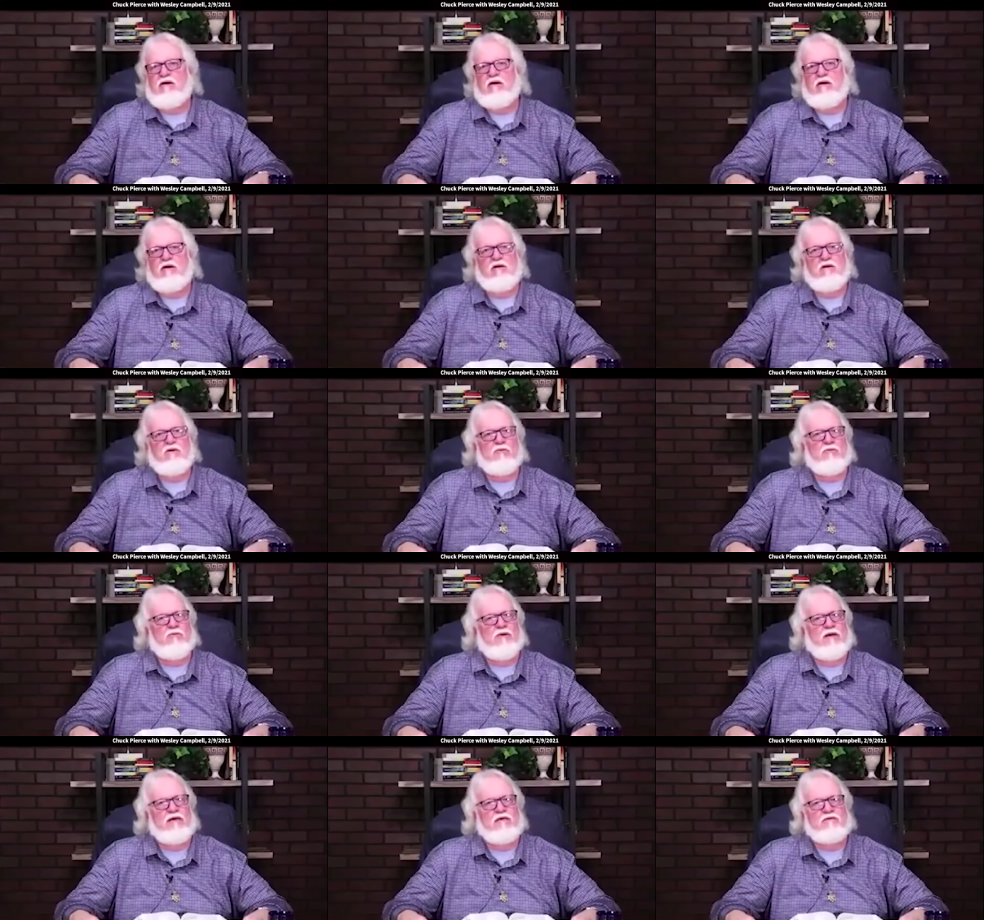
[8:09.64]
all
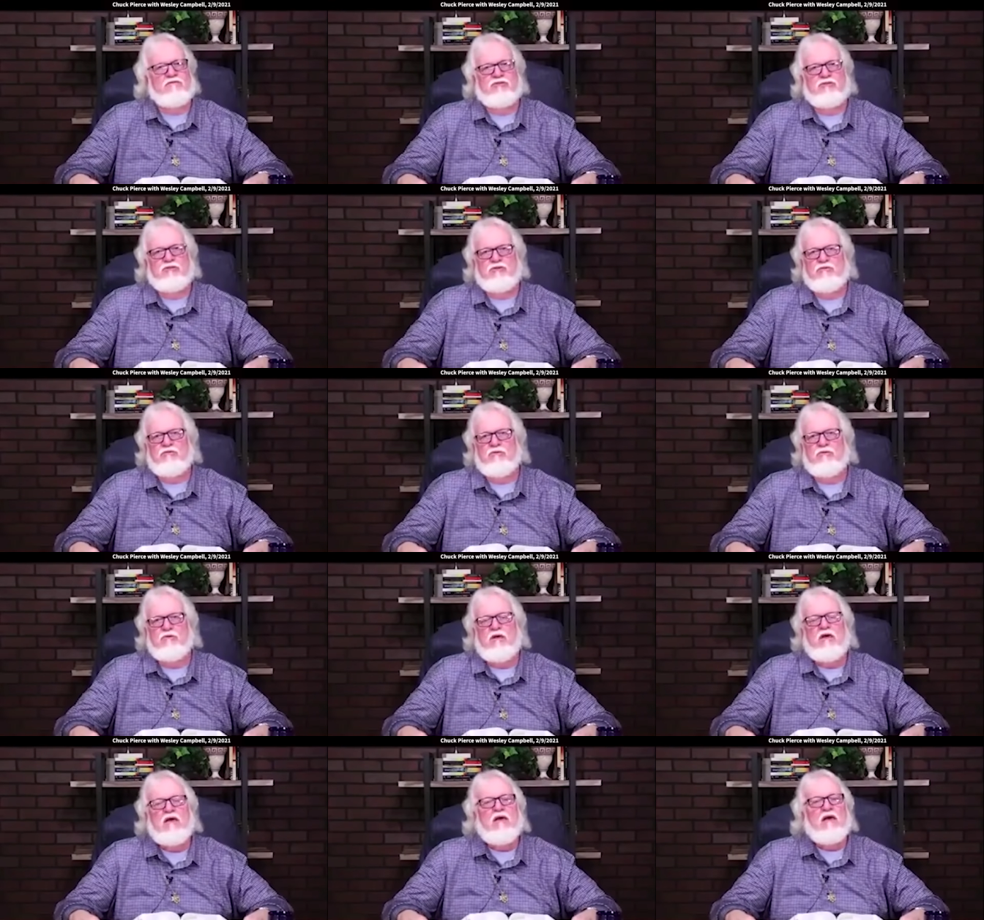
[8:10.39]
around you
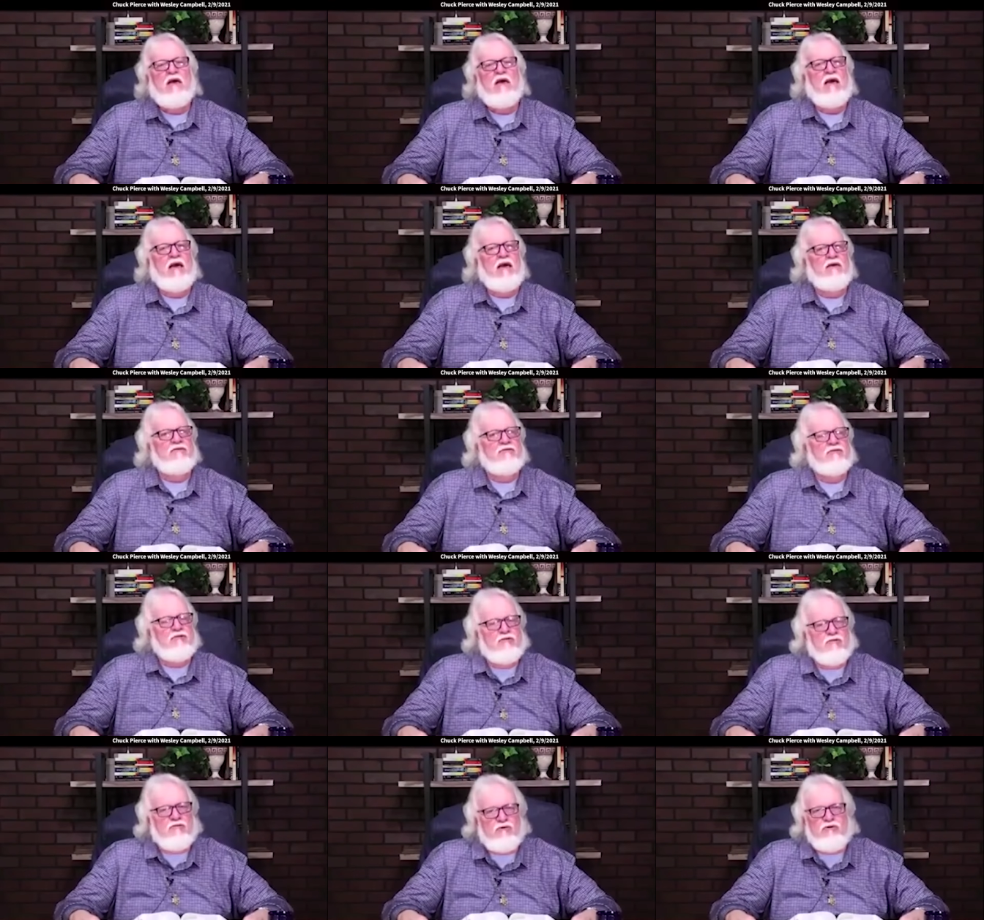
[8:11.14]

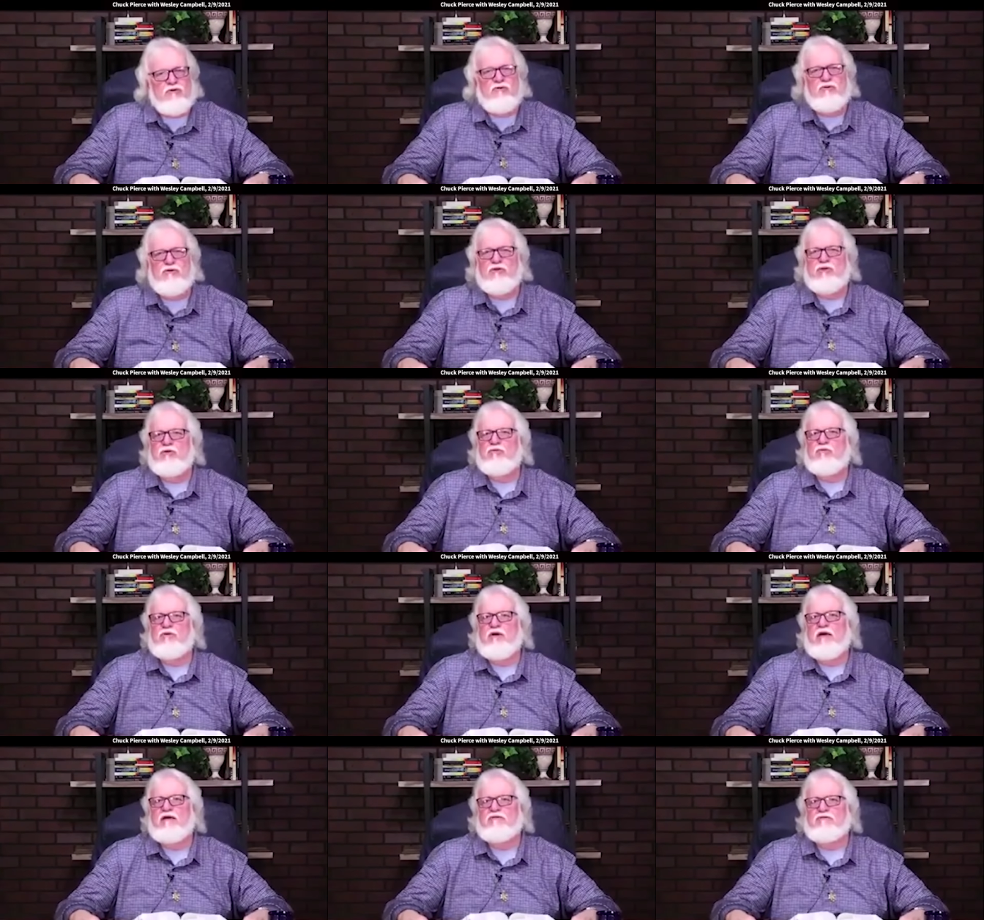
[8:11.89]
and through
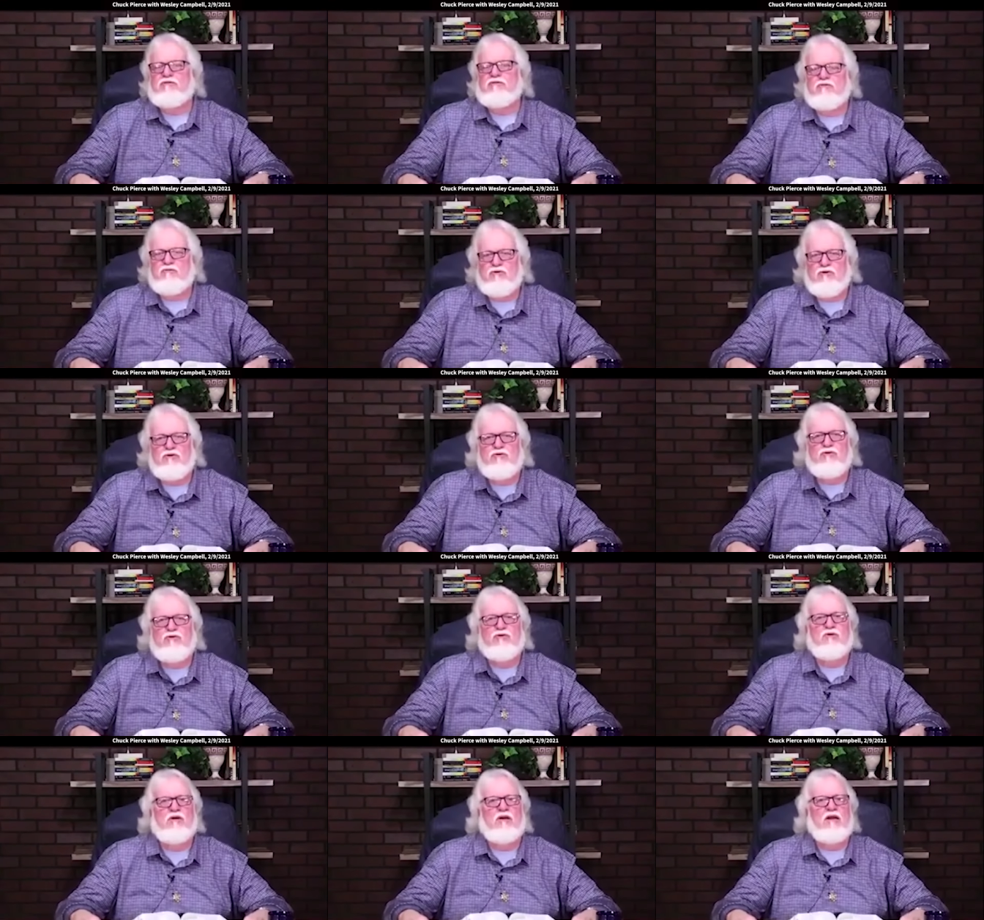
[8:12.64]
you and through
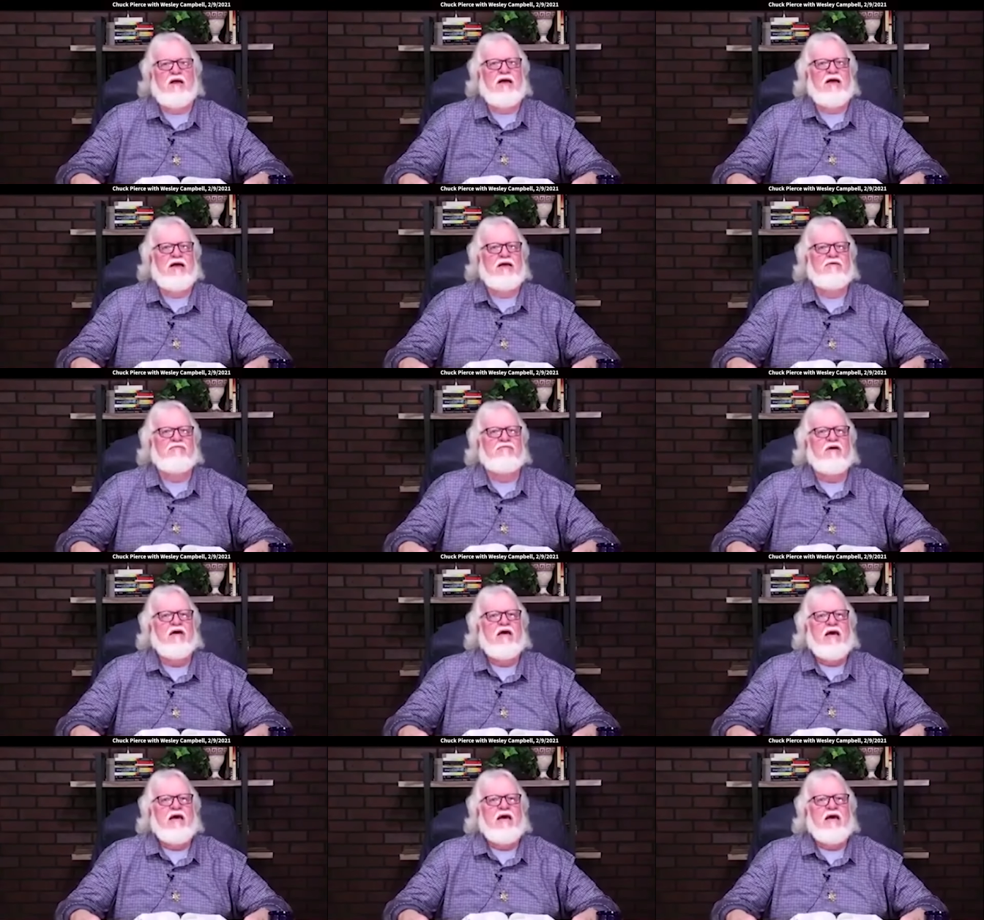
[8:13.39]
your life.